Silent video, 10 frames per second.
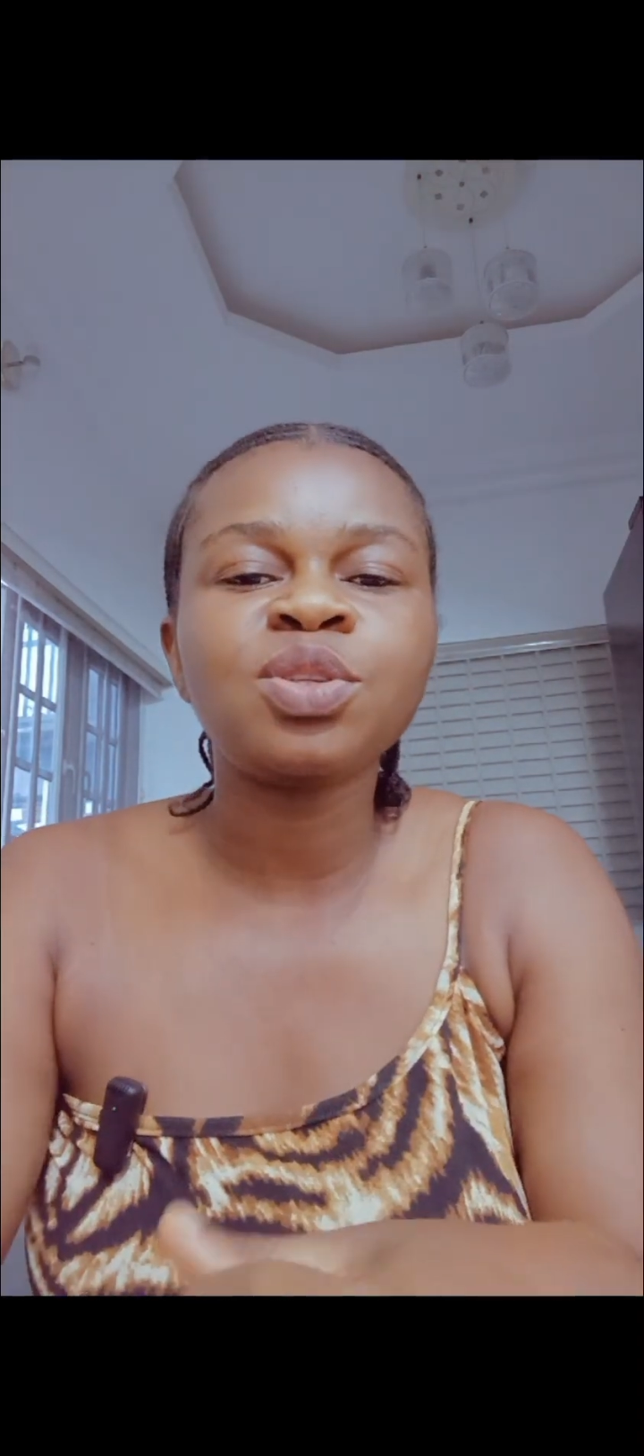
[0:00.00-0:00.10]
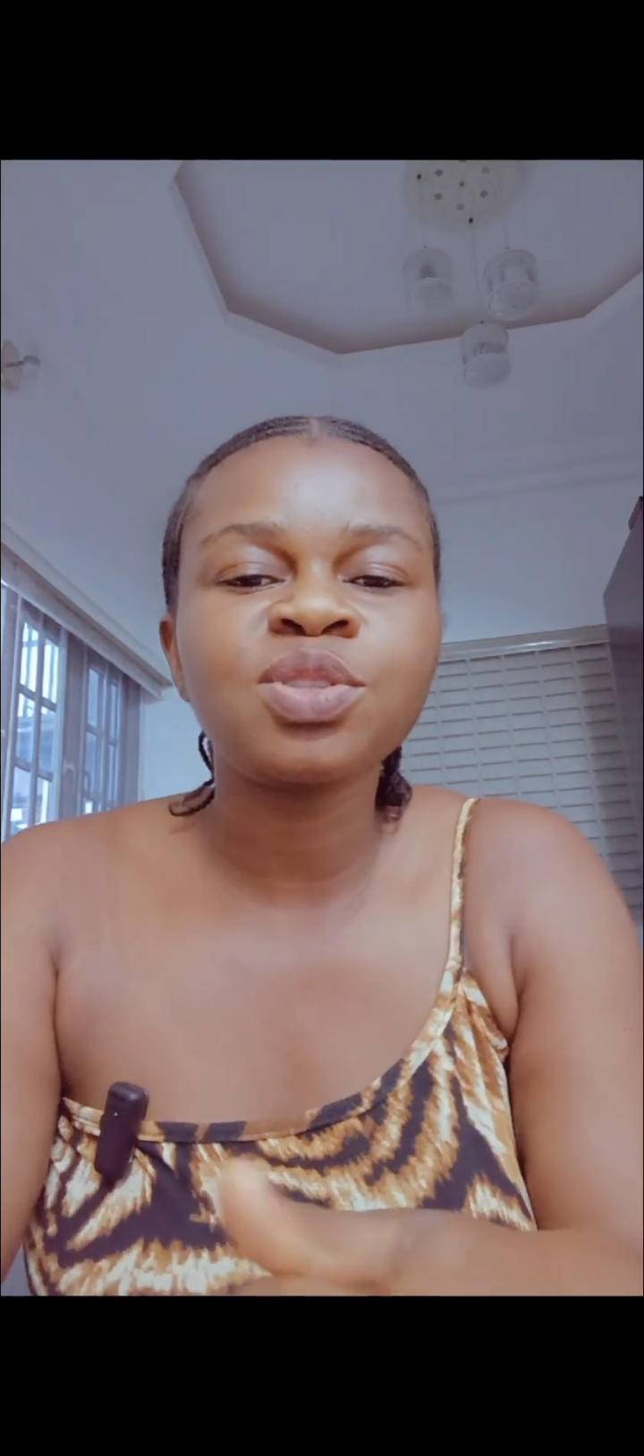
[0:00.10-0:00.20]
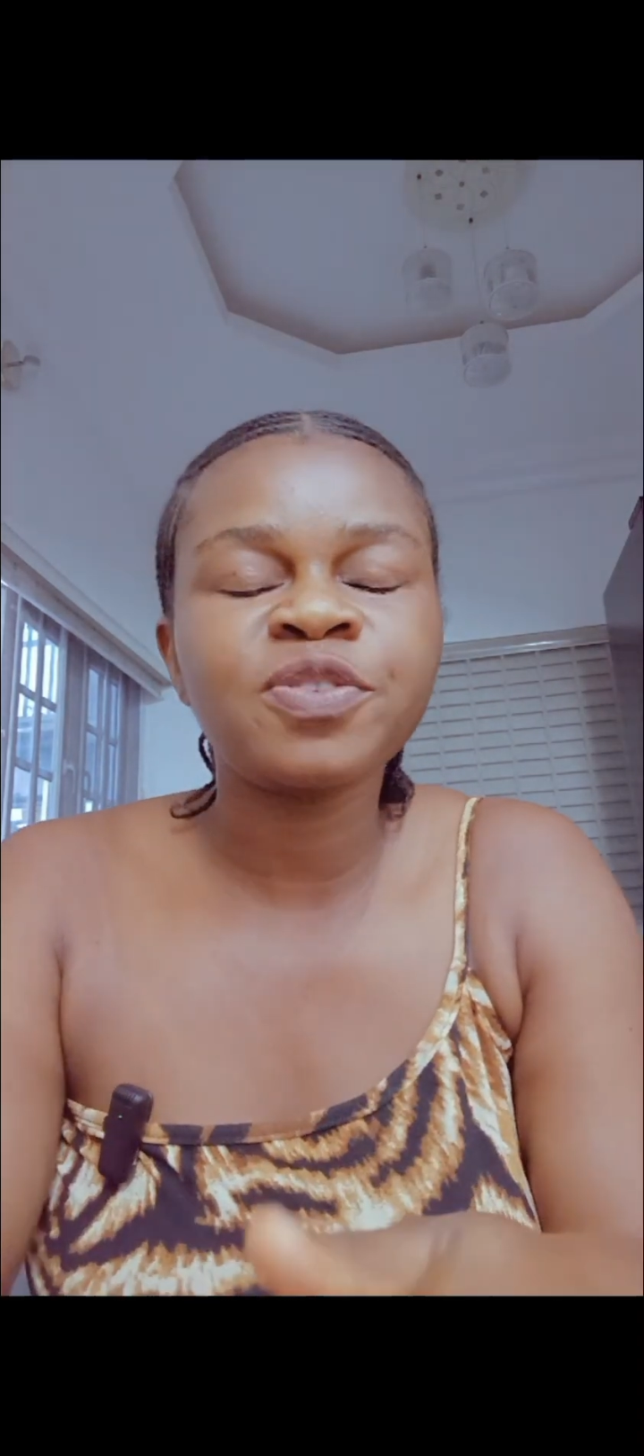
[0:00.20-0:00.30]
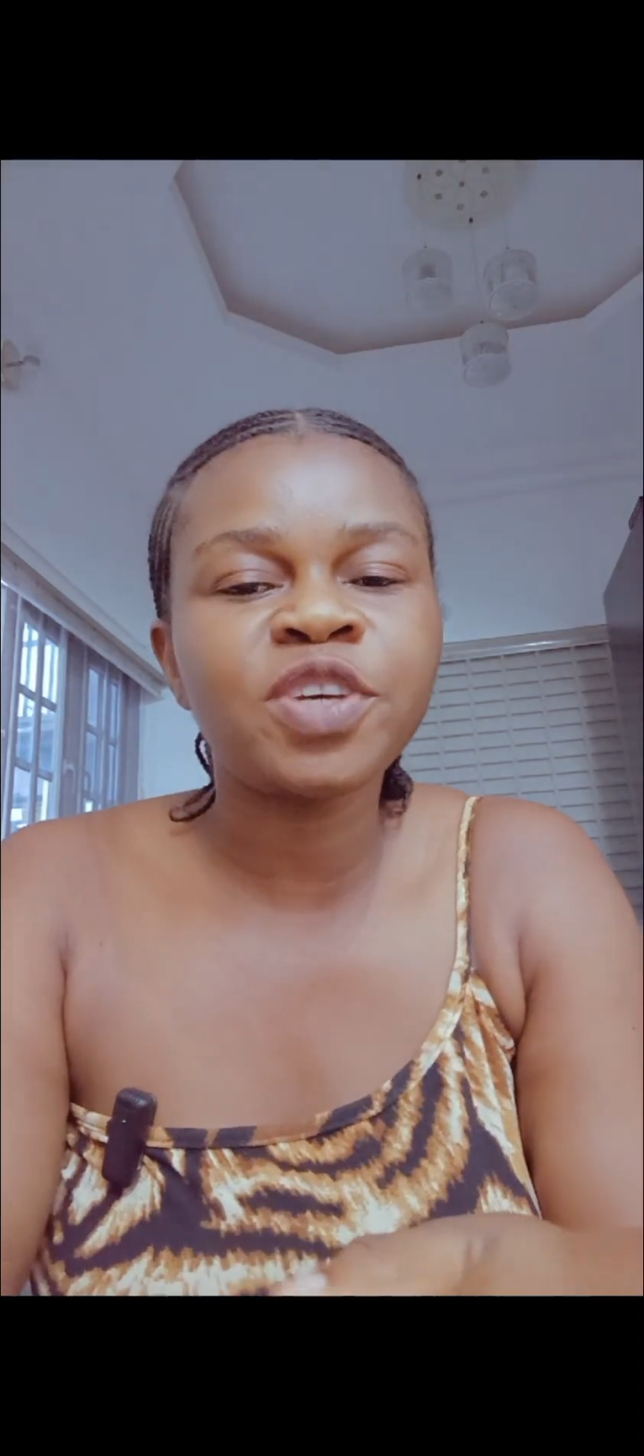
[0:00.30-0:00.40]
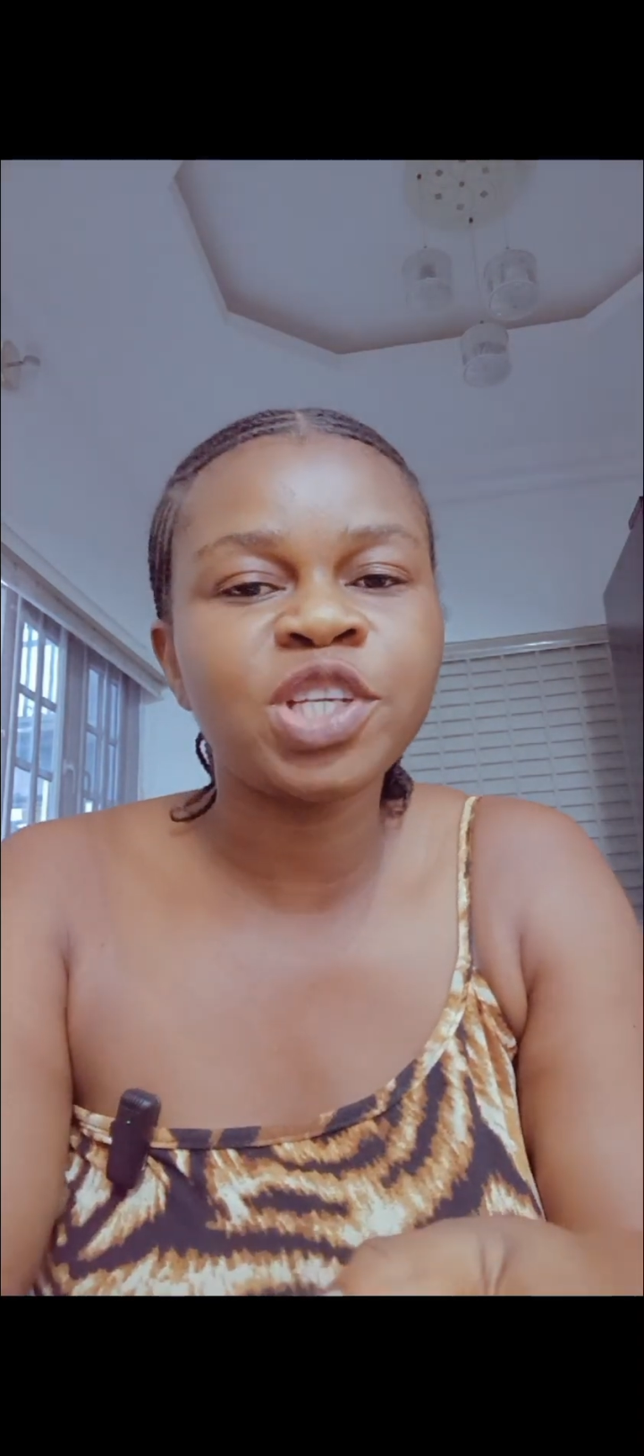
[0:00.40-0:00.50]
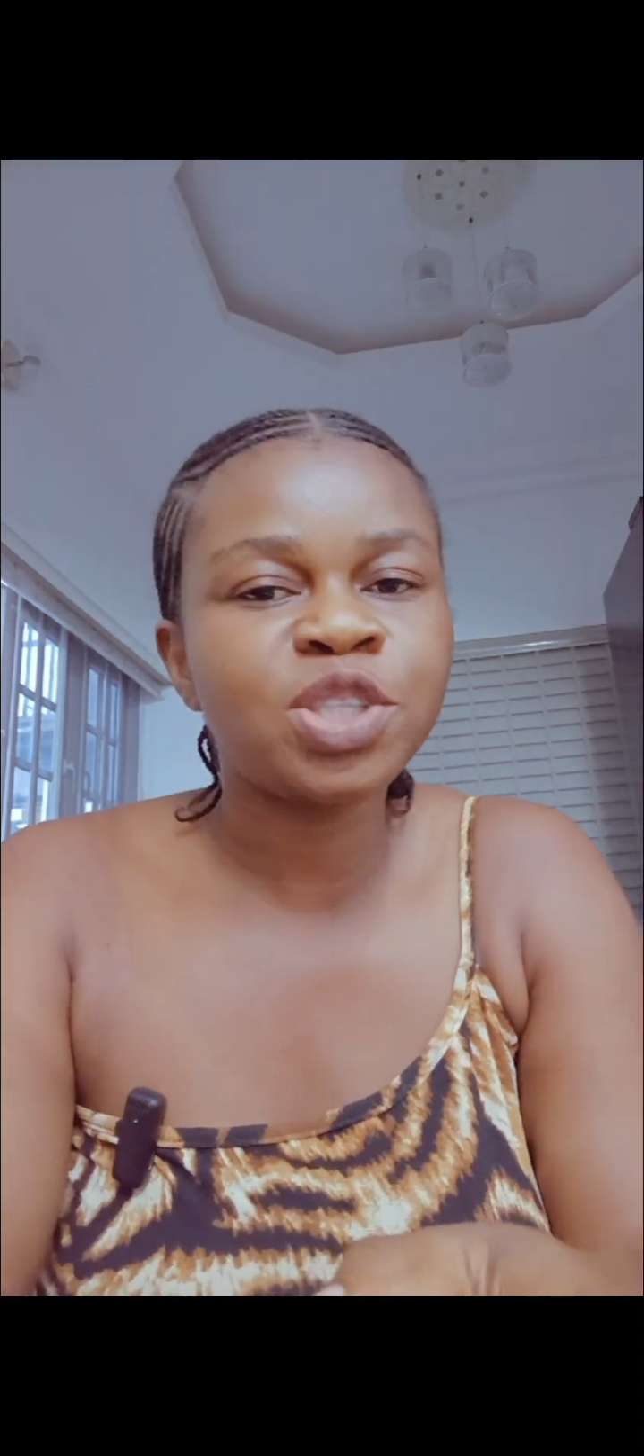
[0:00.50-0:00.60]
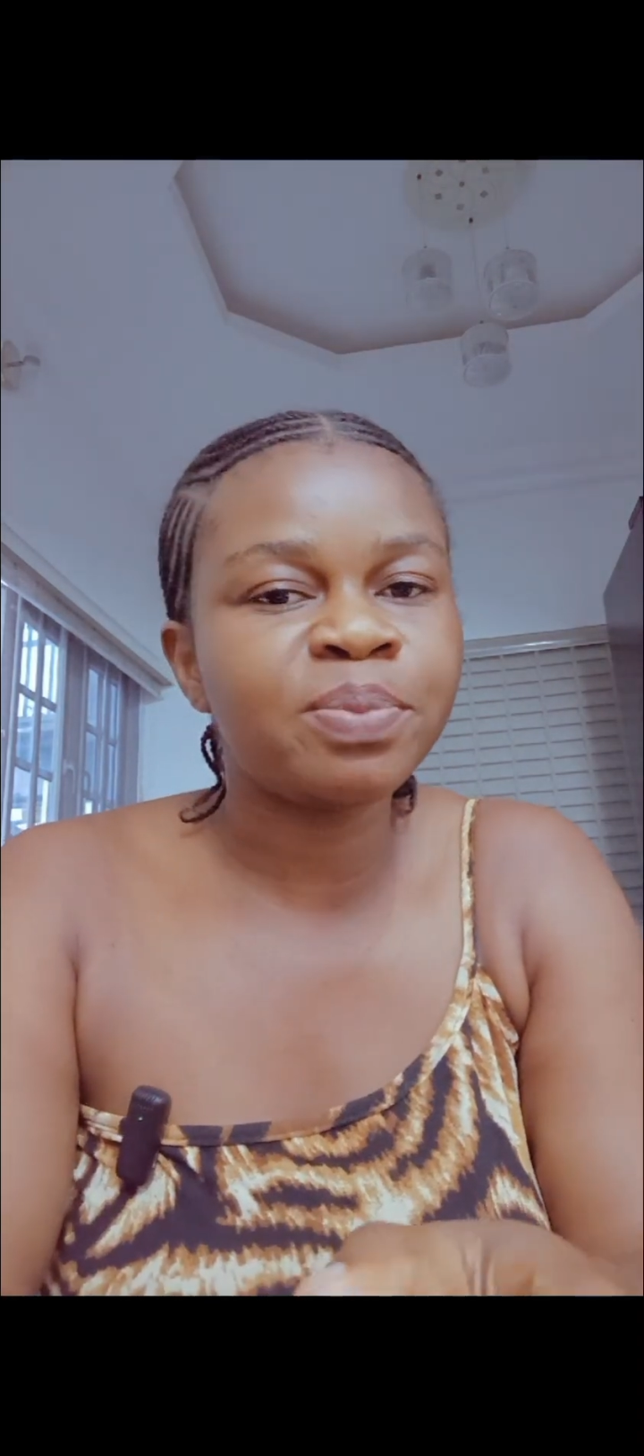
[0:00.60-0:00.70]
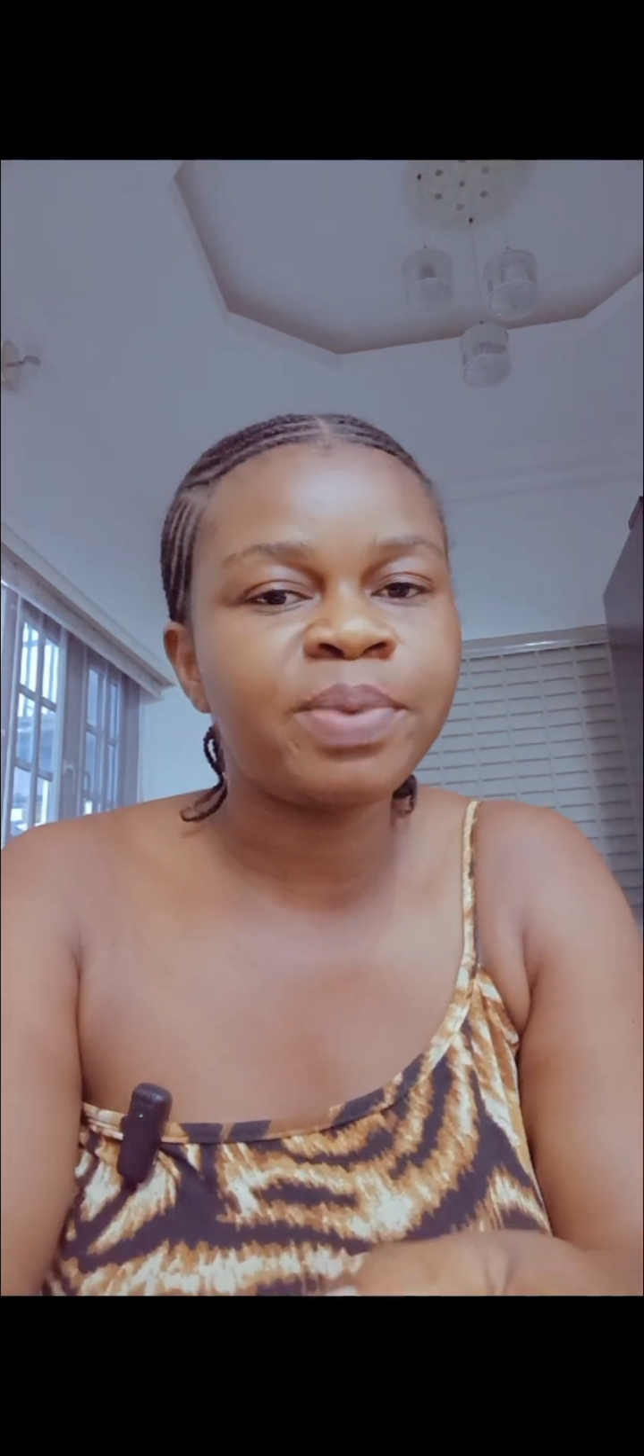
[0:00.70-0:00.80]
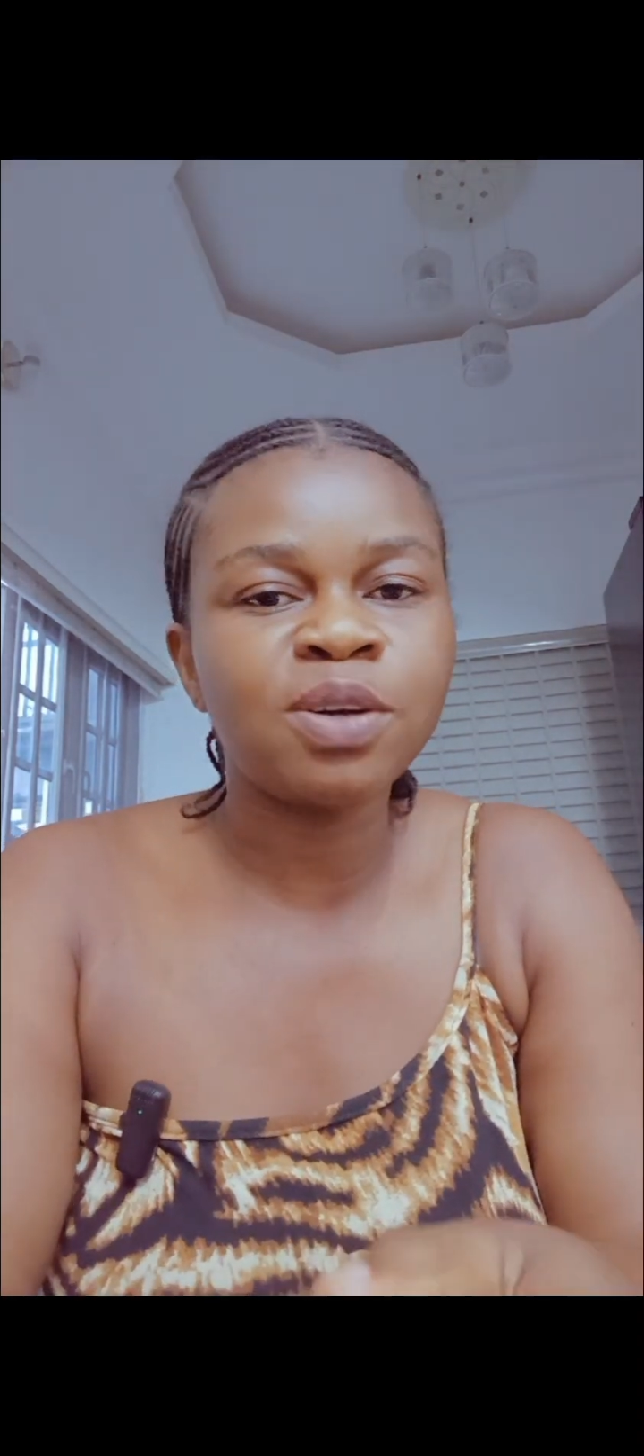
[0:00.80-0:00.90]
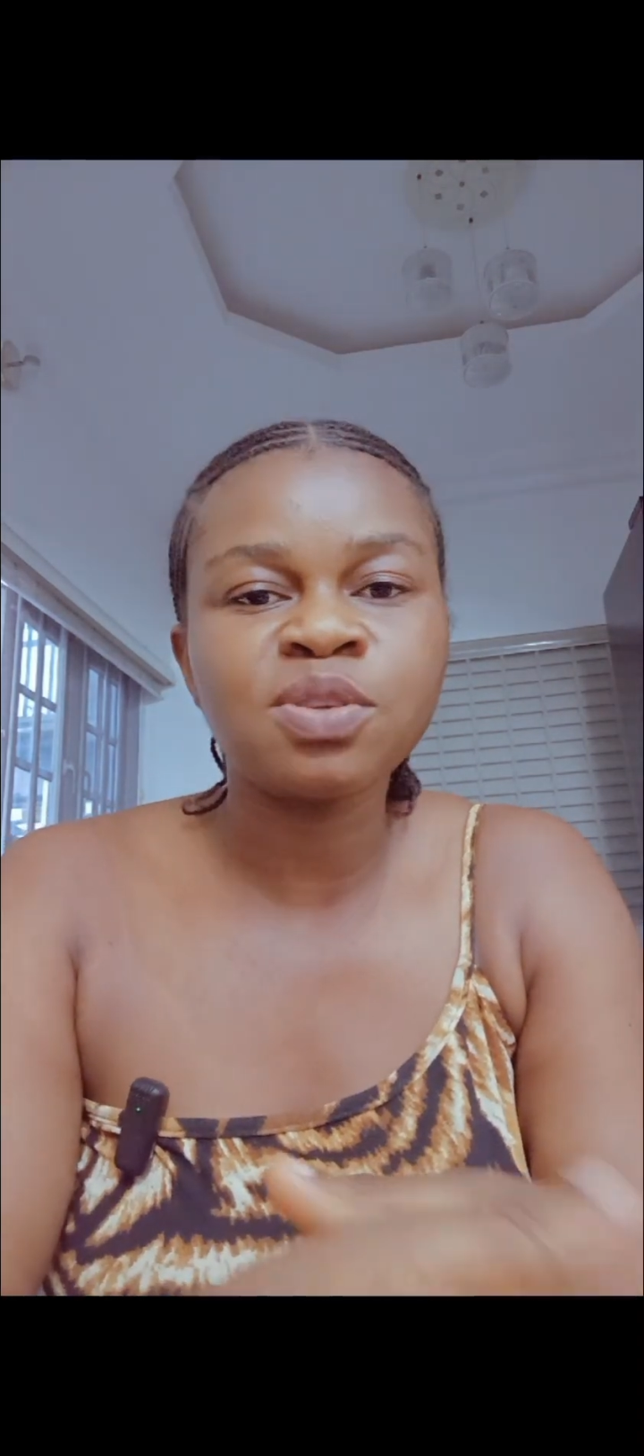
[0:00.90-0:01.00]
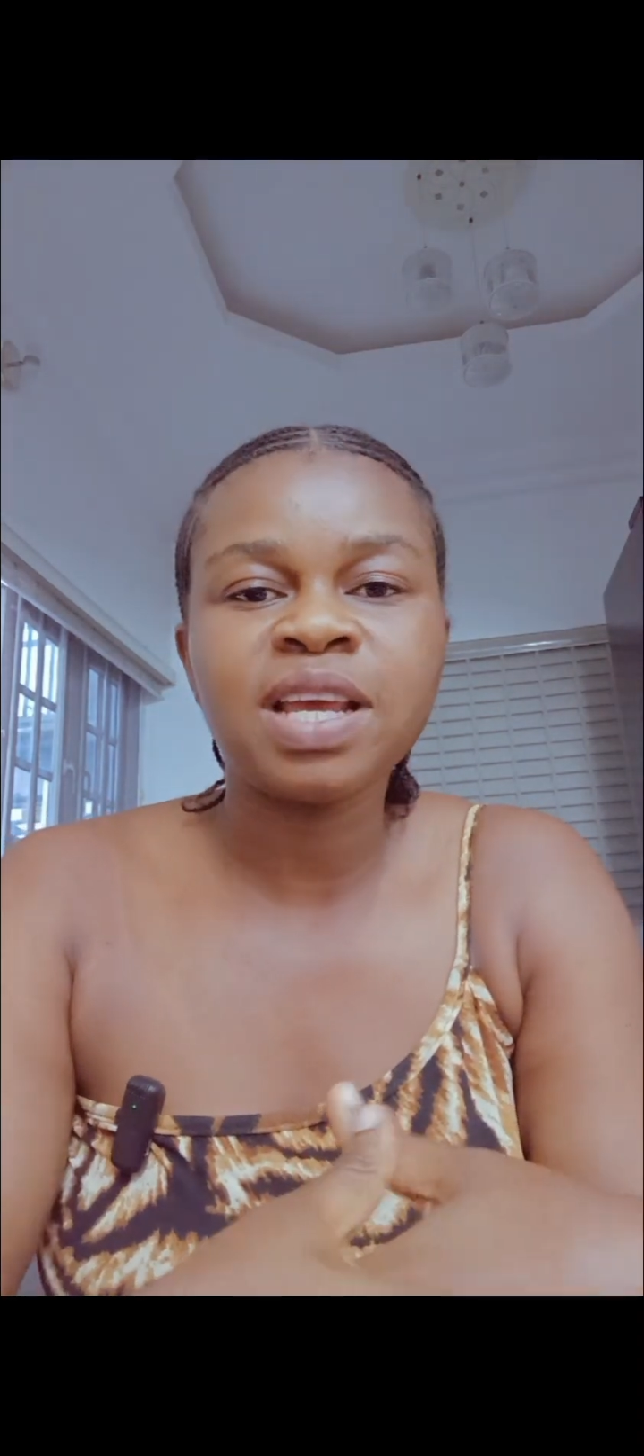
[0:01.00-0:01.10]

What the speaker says: notification bell so